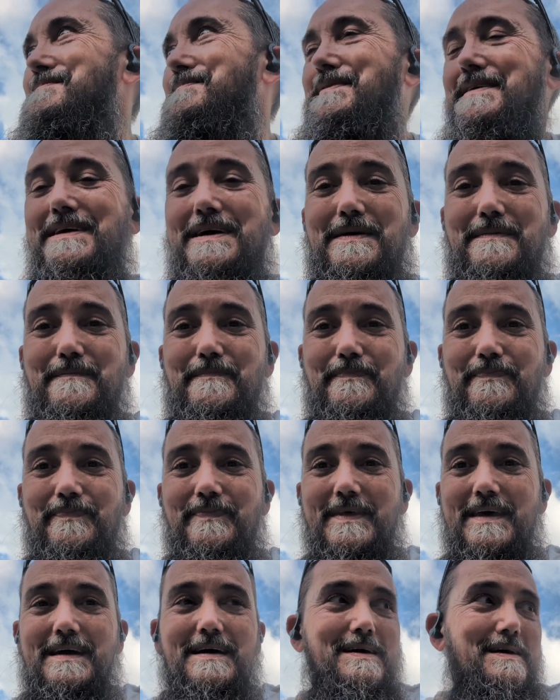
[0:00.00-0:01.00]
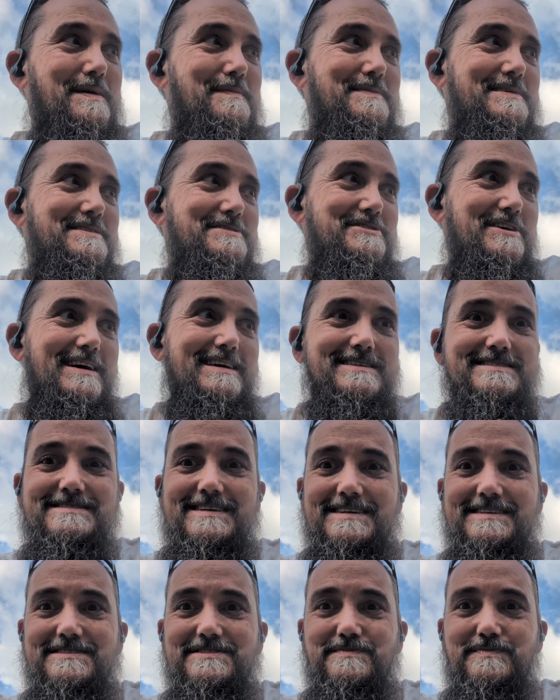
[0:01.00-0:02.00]
But I'm gonna try to
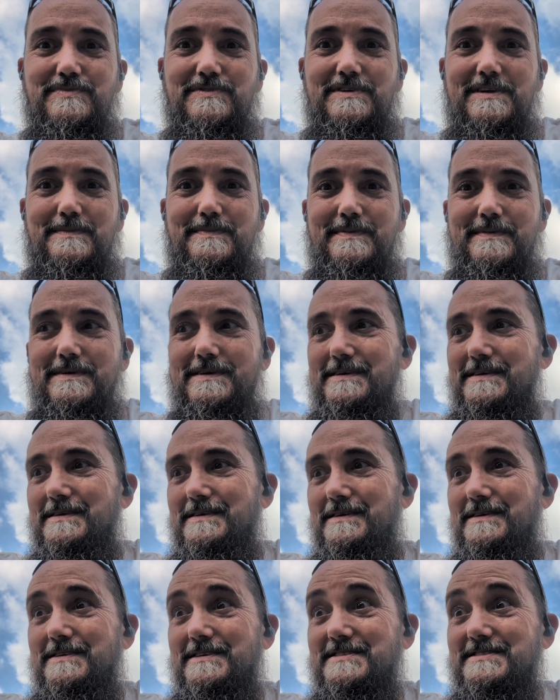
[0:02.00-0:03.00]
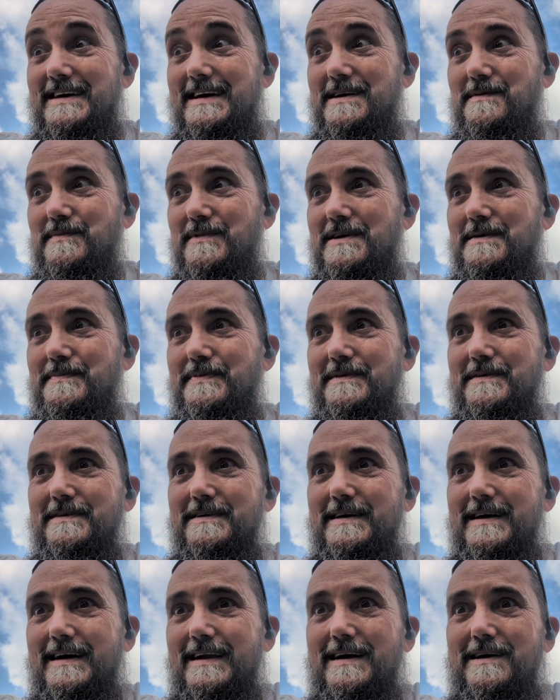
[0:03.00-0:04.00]
set this board up, or this camera up,
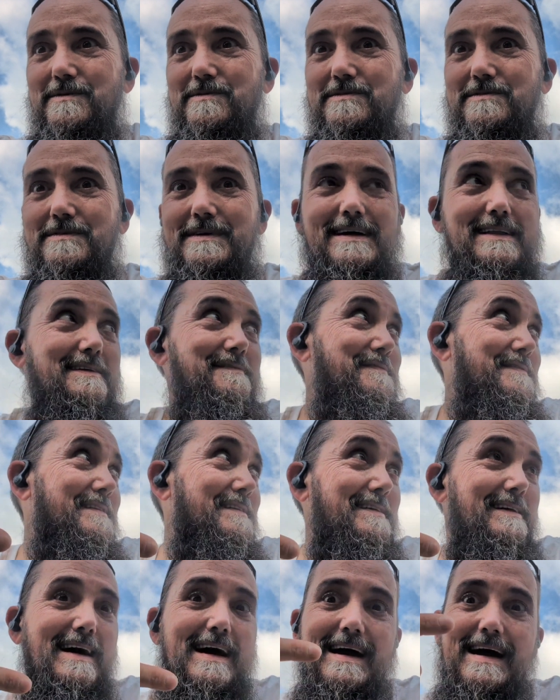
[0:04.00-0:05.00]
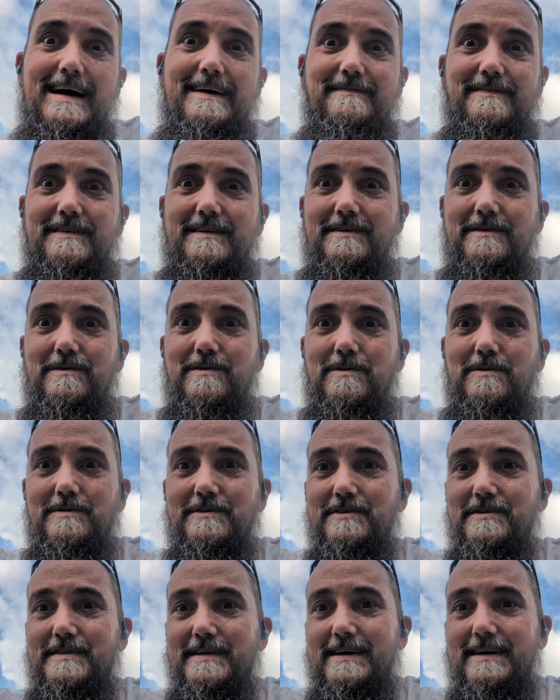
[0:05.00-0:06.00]
and I have the little
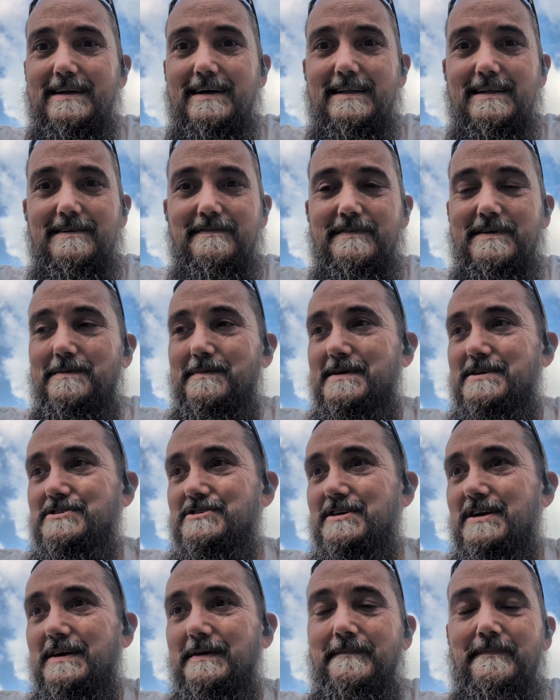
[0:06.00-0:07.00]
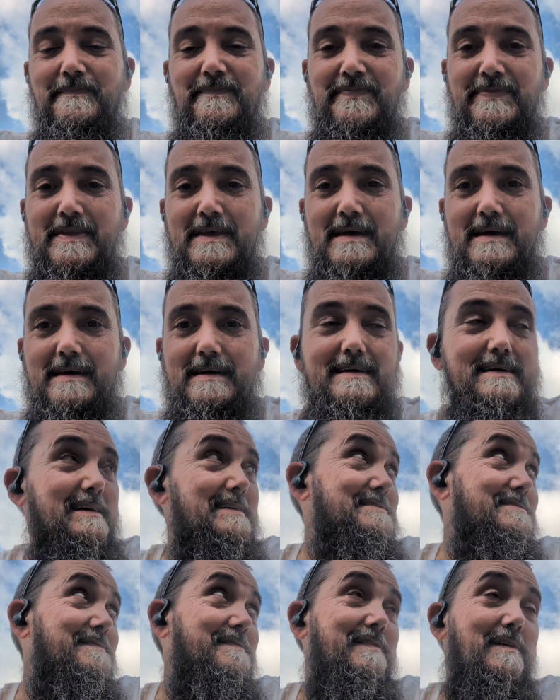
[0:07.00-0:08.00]
holder thing, and I left it in my truck.
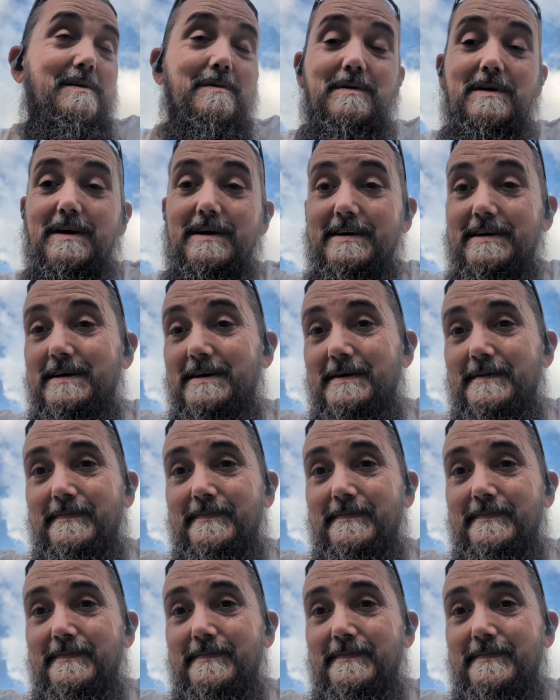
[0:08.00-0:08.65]
It's a far walk.